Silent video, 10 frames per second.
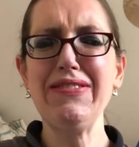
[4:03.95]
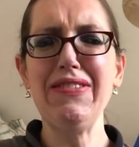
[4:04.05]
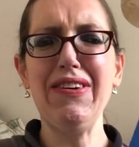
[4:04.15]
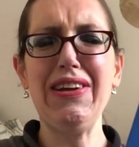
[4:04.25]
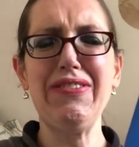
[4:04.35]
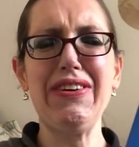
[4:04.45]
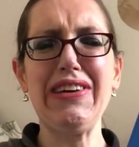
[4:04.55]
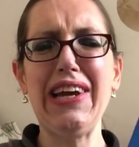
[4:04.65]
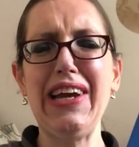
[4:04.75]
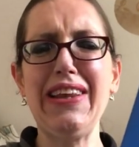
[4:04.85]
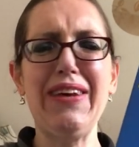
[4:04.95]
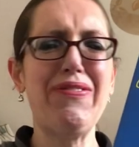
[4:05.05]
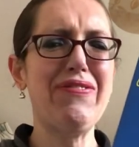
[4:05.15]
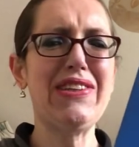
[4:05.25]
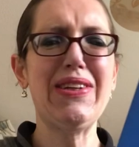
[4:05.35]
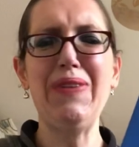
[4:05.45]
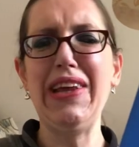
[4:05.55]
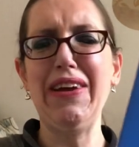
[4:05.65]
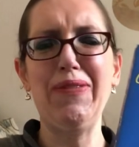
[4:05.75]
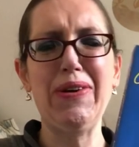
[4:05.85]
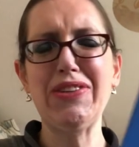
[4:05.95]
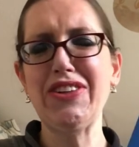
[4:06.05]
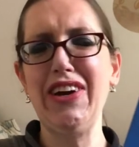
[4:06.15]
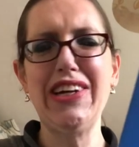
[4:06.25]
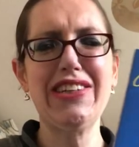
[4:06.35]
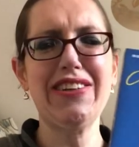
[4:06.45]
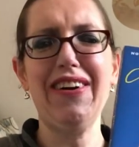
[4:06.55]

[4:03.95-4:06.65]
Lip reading: Oliver, again, to me, they're a bit strange.